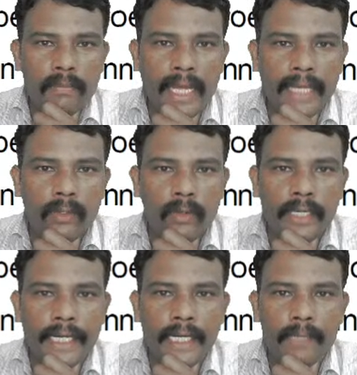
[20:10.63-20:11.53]

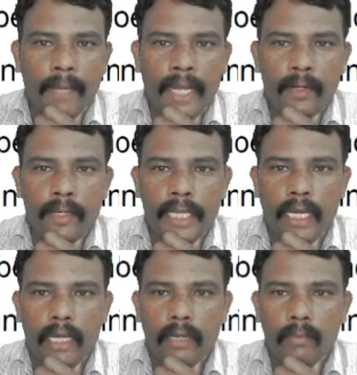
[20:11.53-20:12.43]
microcredit
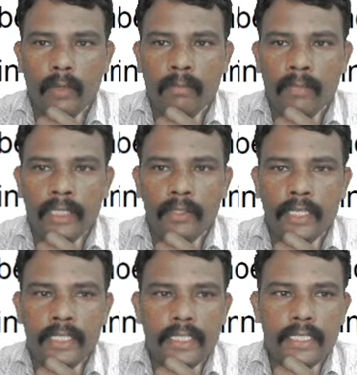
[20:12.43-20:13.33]
pioneer Muhammad
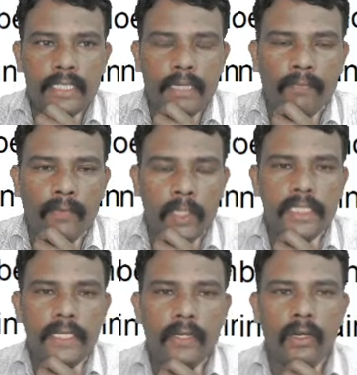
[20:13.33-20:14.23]
Yunus is the
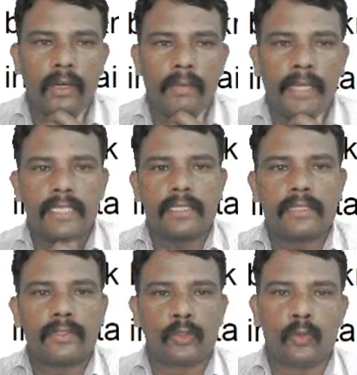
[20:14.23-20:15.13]
first economist
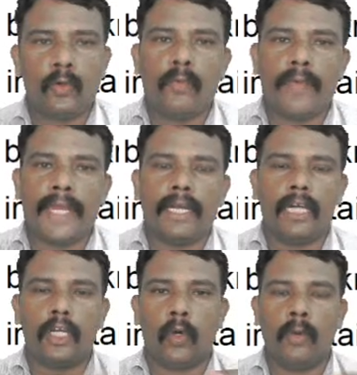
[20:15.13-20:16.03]
to win
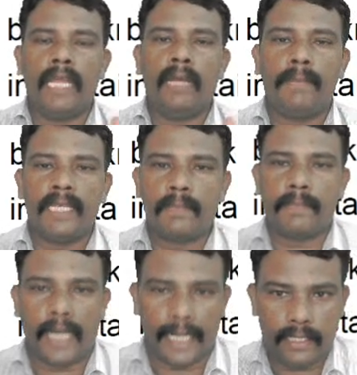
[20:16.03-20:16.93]
a Nobel Peace
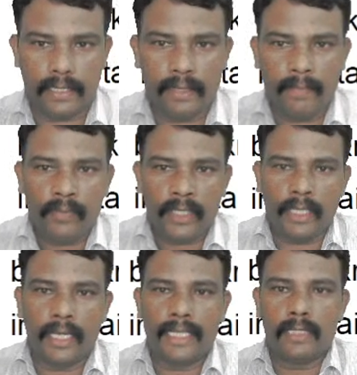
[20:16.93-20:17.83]
Prize.
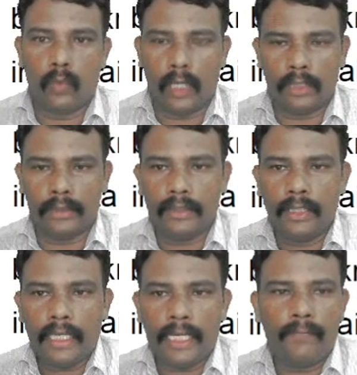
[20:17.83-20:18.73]
He has
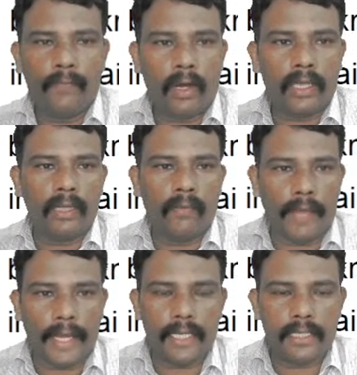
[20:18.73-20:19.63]
won it for the
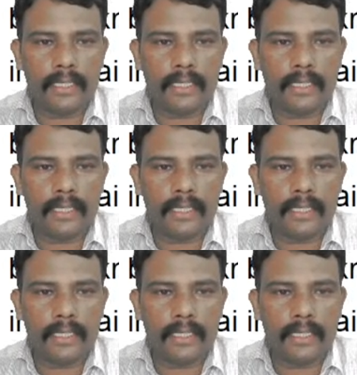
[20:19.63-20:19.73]
way his